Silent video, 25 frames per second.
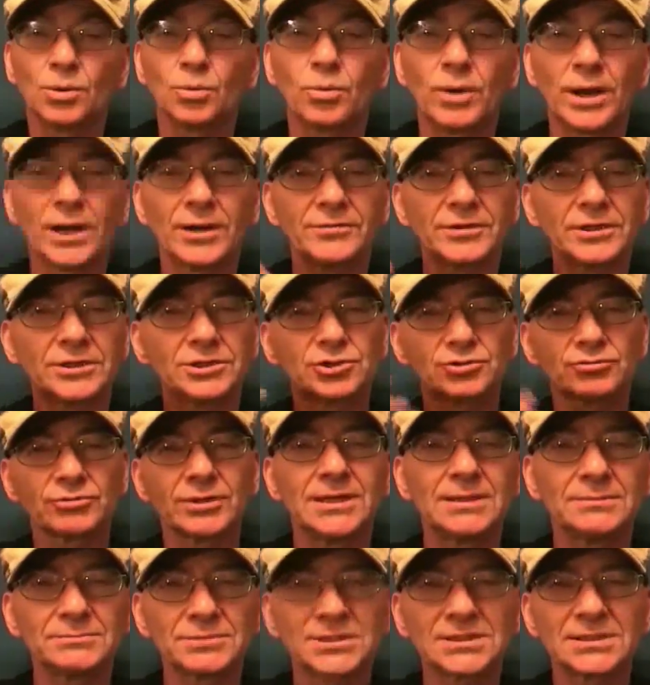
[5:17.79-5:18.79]
where the
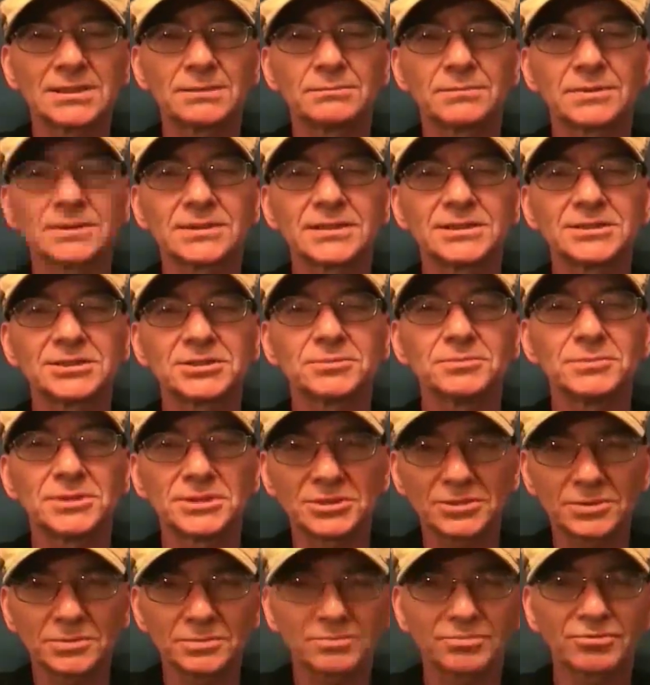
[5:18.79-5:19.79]
dream symbolism
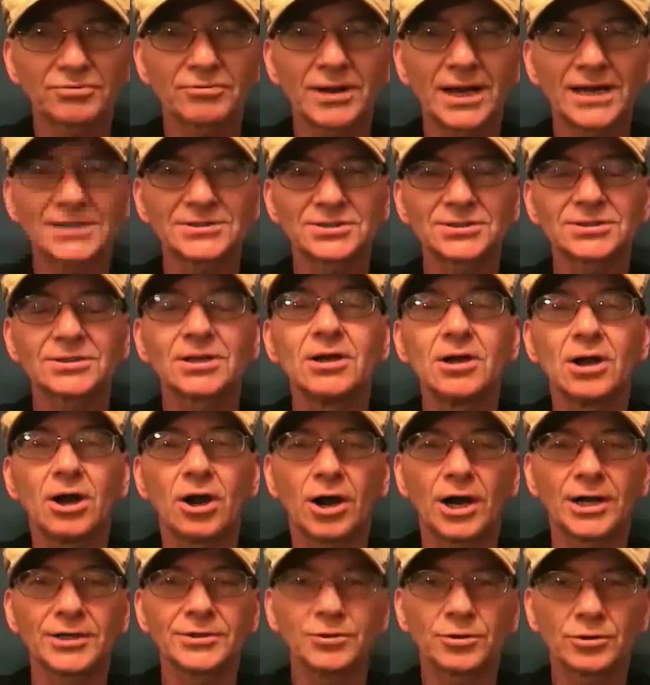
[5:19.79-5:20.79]
is impressed
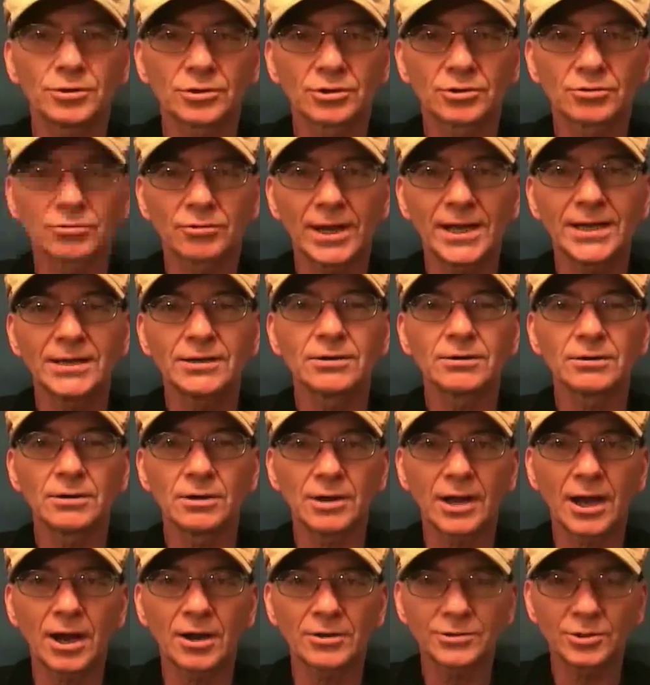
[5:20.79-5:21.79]
on your greater,
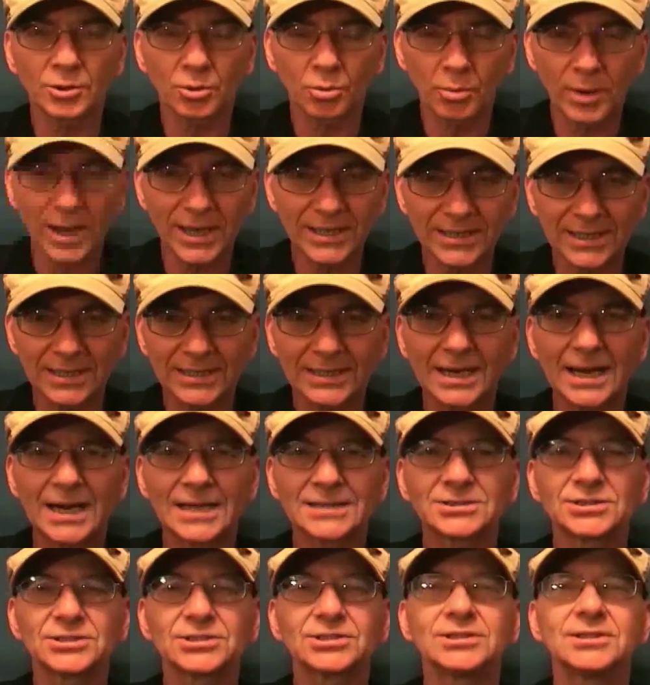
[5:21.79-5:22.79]
on your waking
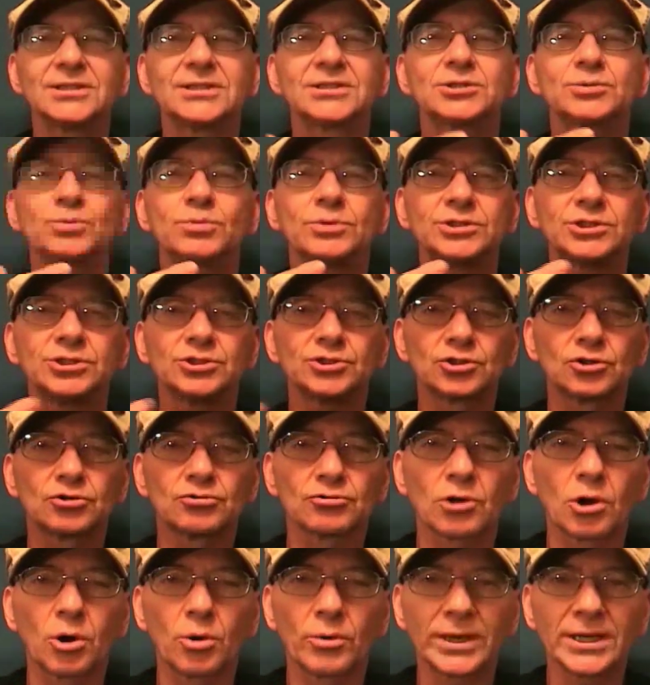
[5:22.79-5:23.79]
consciousness, which is
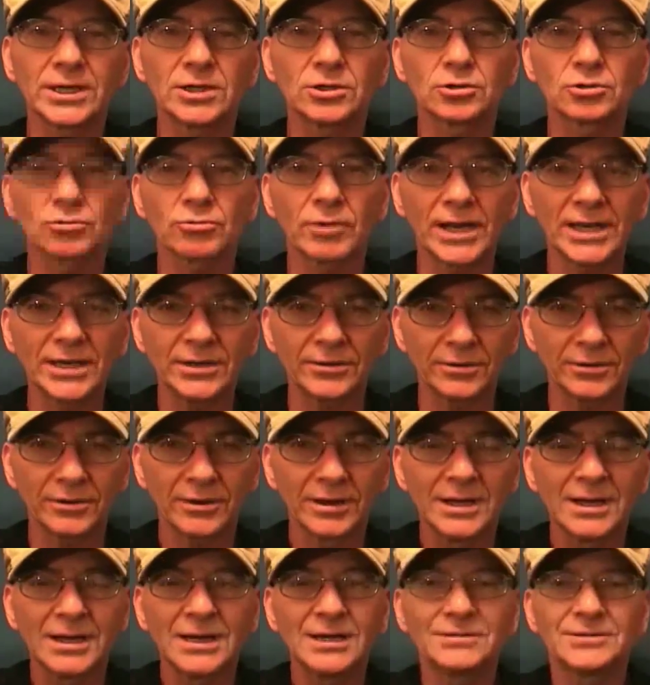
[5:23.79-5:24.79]
growing greater
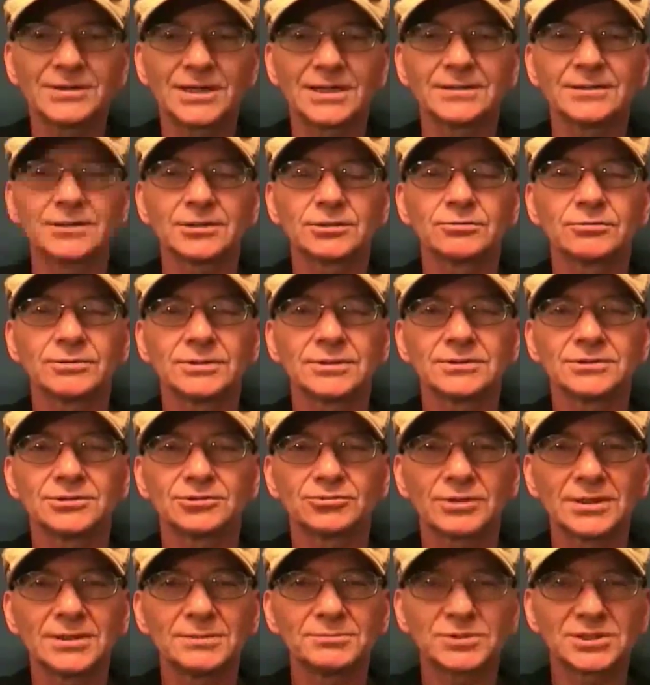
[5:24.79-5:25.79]
than the
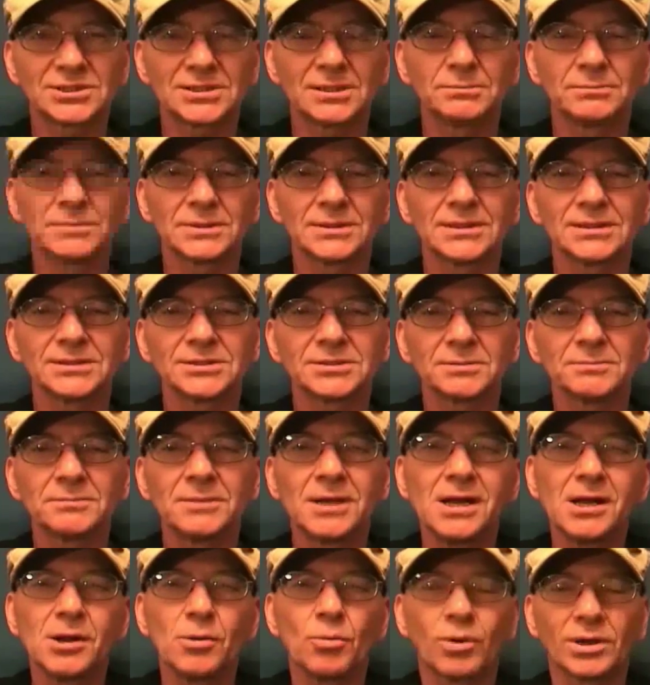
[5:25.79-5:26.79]
dream symbolism.